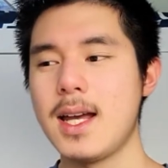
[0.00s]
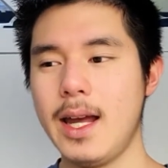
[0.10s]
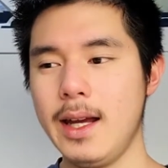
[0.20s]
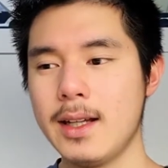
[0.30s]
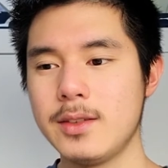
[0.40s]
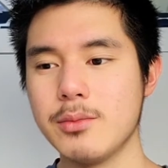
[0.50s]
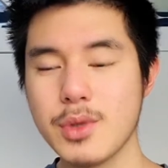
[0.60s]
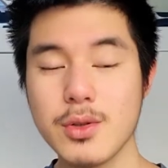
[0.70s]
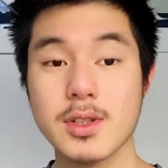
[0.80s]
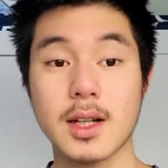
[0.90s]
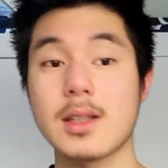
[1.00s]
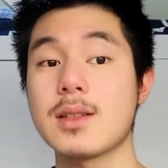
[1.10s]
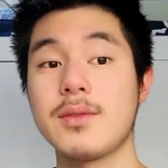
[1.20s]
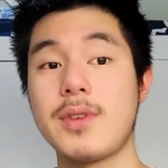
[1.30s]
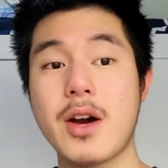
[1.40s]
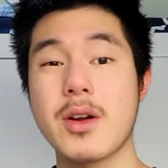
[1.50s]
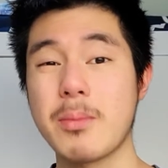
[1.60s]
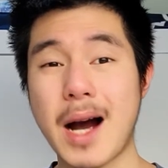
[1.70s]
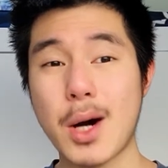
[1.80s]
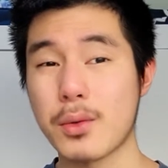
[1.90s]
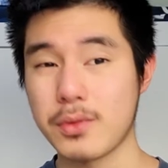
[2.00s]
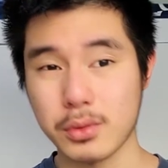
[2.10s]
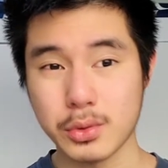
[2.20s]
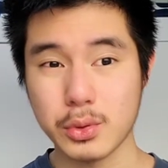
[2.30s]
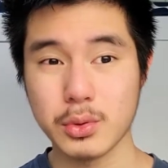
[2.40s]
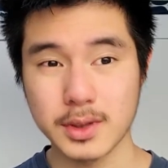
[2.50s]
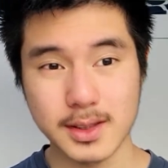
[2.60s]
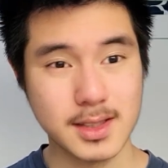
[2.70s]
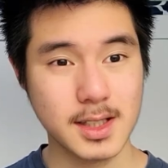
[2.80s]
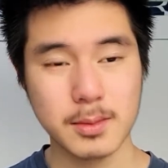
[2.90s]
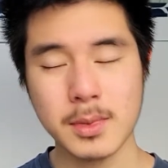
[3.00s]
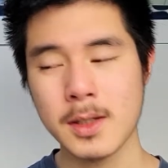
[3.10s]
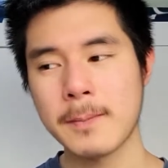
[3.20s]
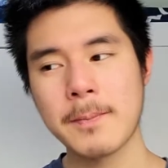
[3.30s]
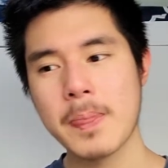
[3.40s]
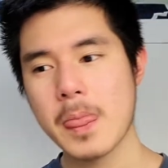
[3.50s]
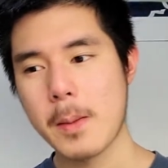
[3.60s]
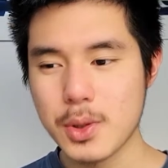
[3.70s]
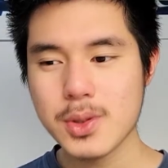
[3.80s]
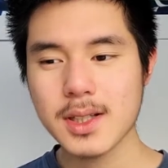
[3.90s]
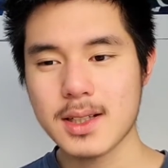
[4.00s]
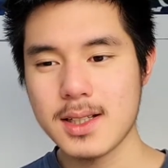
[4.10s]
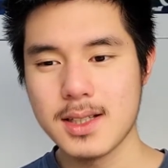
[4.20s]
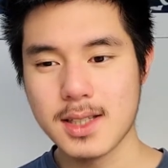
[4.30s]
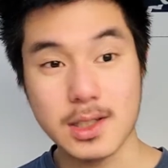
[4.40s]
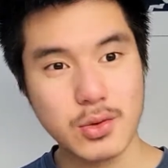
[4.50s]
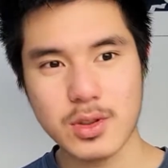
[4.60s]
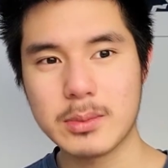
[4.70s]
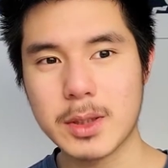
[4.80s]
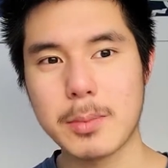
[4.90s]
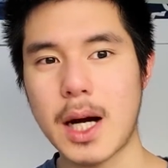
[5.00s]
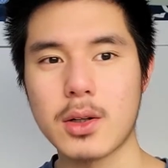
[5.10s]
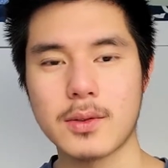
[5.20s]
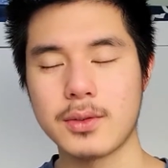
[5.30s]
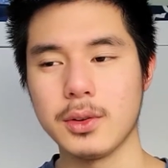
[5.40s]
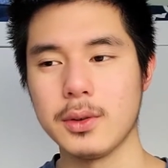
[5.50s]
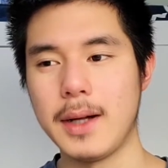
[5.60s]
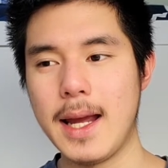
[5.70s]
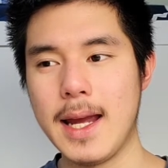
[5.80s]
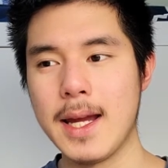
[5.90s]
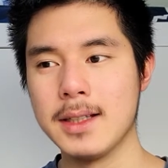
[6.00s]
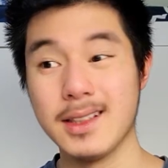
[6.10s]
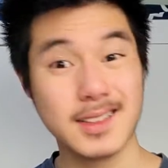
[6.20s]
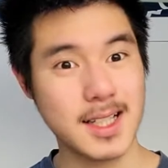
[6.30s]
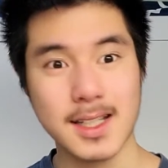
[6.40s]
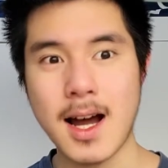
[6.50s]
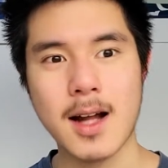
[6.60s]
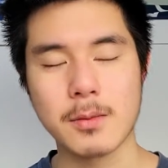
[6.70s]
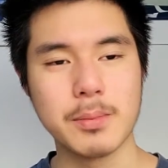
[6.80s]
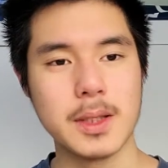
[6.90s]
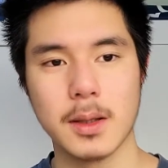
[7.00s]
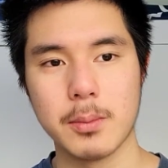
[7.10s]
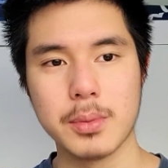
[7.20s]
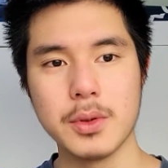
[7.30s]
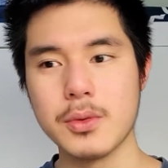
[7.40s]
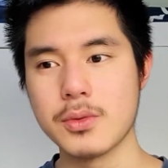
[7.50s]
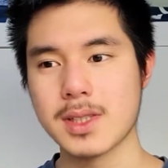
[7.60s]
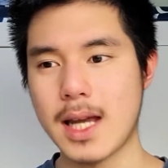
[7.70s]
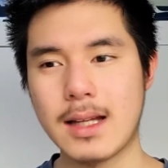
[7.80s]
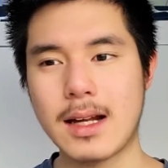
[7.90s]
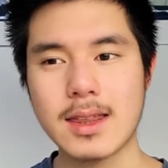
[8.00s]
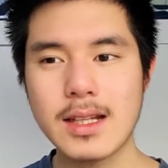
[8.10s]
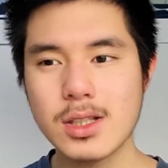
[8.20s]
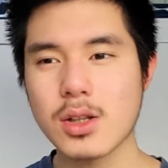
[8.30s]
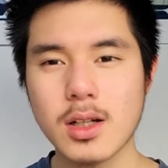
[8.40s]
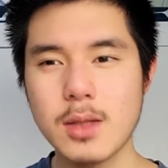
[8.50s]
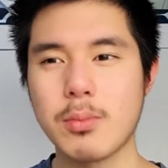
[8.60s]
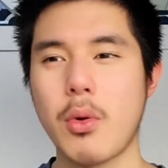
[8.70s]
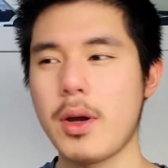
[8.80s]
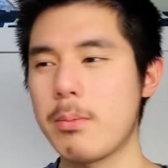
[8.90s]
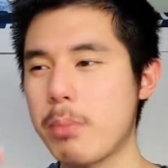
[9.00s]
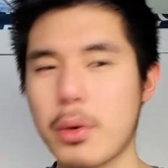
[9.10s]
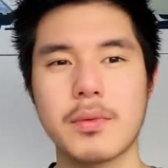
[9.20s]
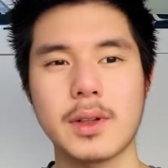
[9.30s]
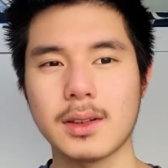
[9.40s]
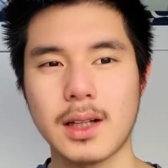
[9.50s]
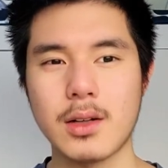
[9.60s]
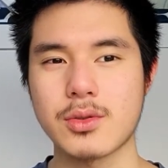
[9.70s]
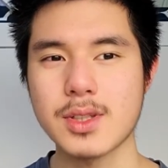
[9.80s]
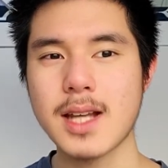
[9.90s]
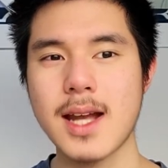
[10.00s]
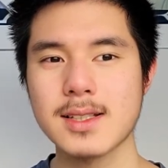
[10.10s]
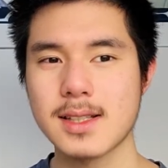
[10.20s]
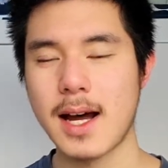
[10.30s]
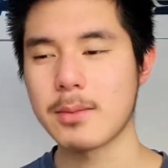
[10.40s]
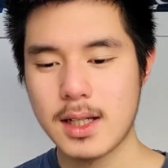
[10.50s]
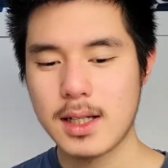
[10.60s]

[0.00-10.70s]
And music is a very powerful tool in cinema. Music is extremely powerful and it cannot be abused. And I think Sonny Boy perfectly understands that.